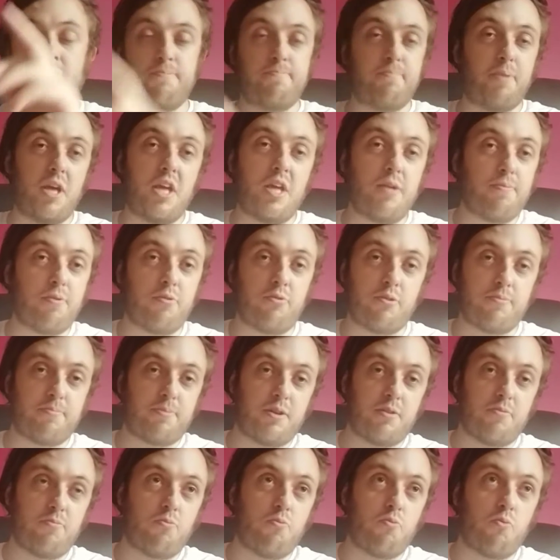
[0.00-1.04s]
People would
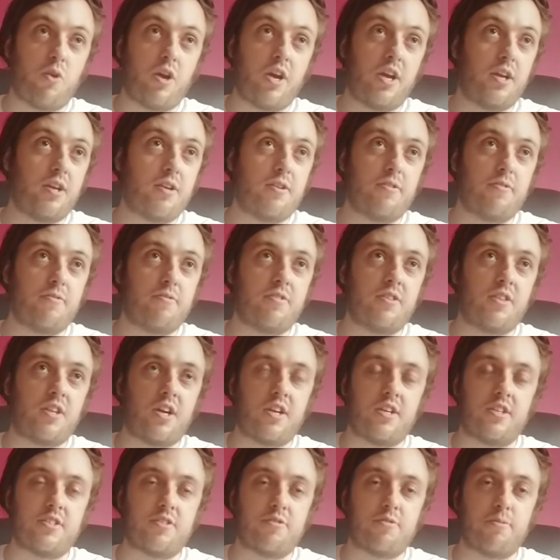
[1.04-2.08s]
be way
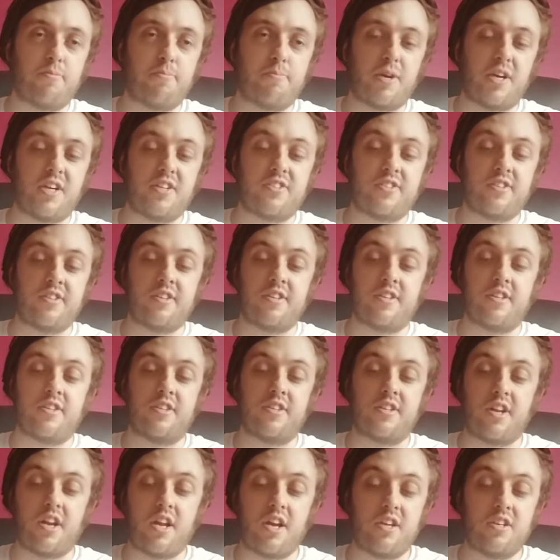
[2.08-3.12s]
nicer and better, and
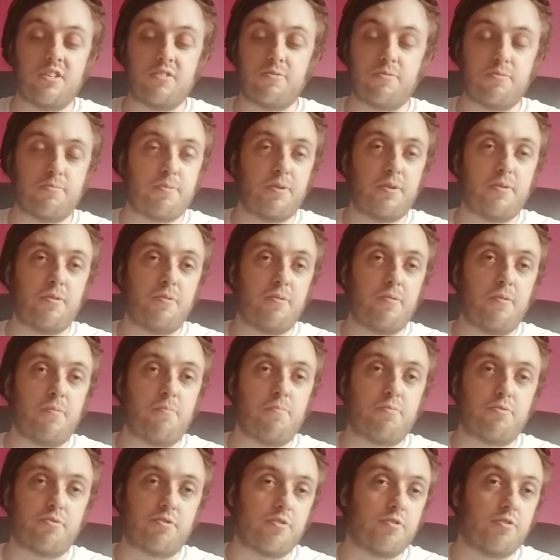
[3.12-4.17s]
lives would be
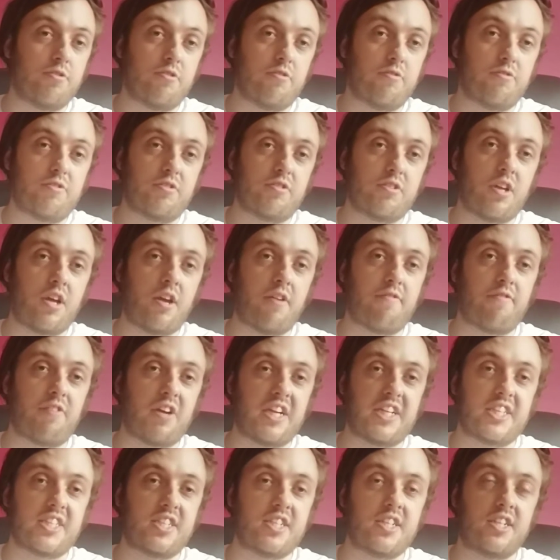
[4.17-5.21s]
improved
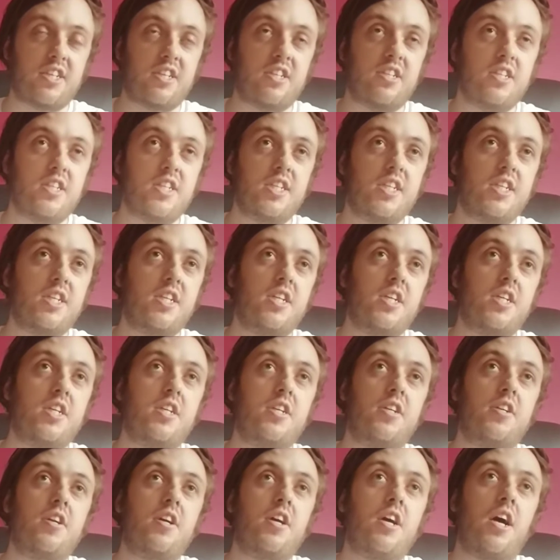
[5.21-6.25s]
vastly.
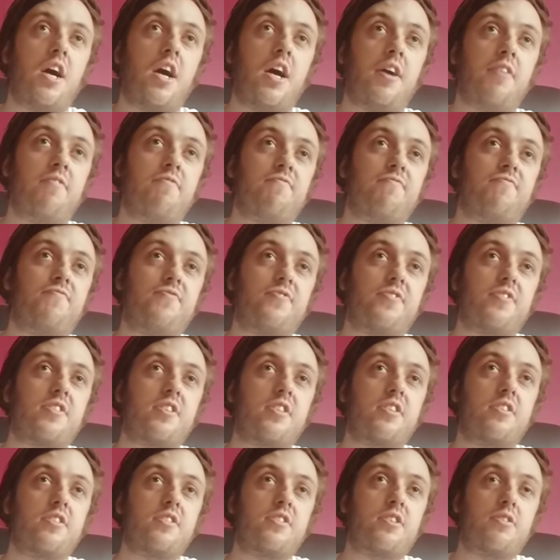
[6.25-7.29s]

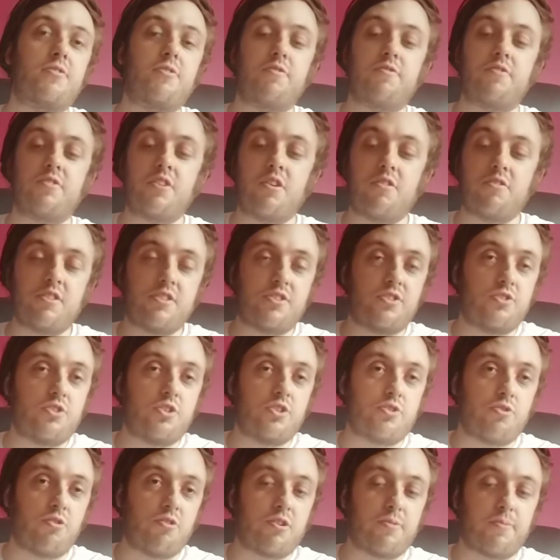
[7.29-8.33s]
So even though this is
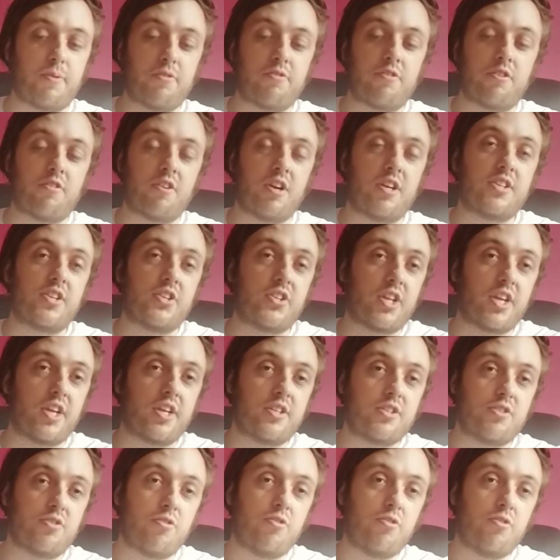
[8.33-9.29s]
just talking about regrets, I think